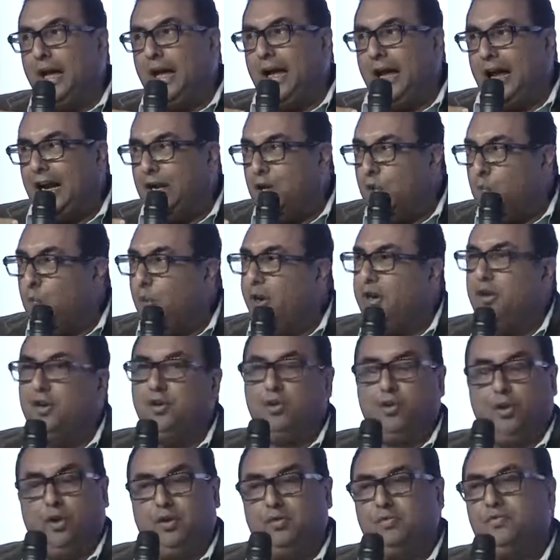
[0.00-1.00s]

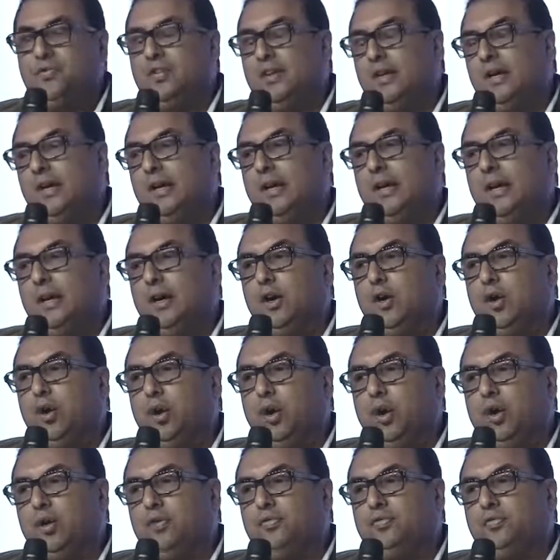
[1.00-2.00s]
advent
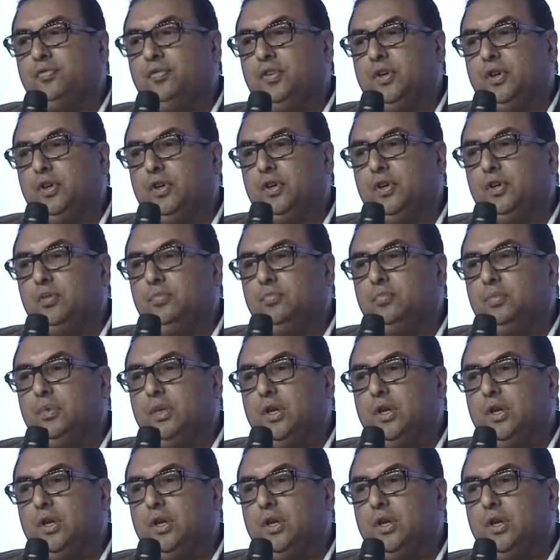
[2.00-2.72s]
of